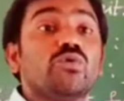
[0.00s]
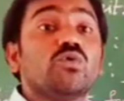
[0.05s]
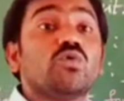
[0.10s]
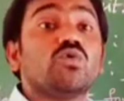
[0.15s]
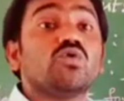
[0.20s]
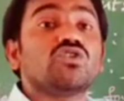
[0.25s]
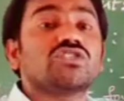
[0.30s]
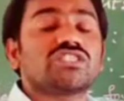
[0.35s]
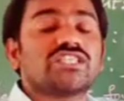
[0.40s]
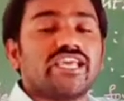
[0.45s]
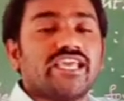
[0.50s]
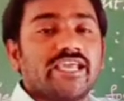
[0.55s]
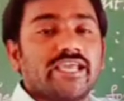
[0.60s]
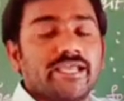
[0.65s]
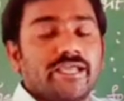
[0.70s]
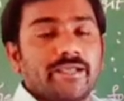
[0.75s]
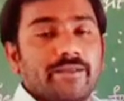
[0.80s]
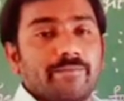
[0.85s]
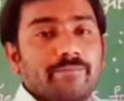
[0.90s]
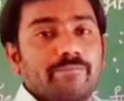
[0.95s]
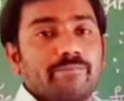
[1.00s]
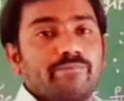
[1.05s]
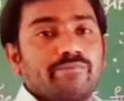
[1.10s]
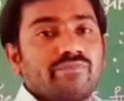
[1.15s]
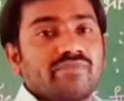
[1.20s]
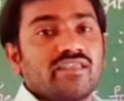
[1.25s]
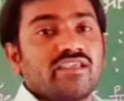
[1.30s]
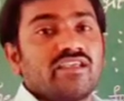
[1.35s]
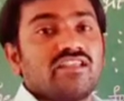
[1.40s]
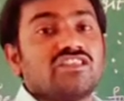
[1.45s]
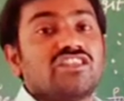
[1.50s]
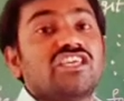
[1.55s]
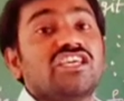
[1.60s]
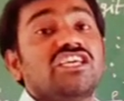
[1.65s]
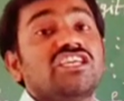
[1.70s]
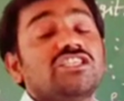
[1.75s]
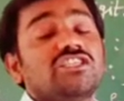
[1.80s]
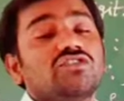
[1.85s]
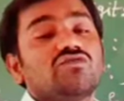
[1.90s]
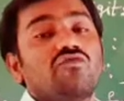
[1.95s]
using
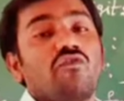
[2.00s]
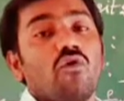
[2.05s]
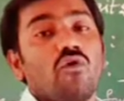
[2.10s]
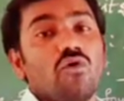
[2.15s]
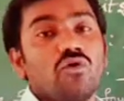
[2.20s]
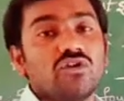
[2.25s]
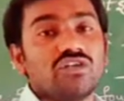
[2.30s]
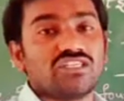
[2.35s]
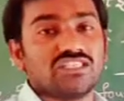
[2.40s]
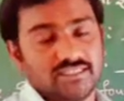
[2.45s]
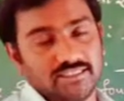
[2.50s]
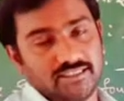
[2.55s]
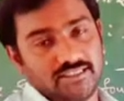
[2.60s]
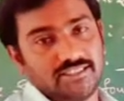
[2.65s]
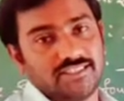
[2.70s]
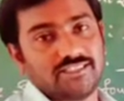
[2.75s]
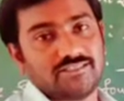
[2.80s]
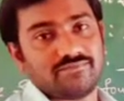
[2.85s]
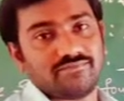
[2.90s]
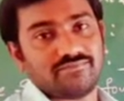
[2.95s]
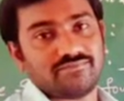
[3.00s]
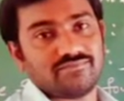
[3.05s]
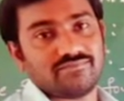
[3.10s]
these 4 digits.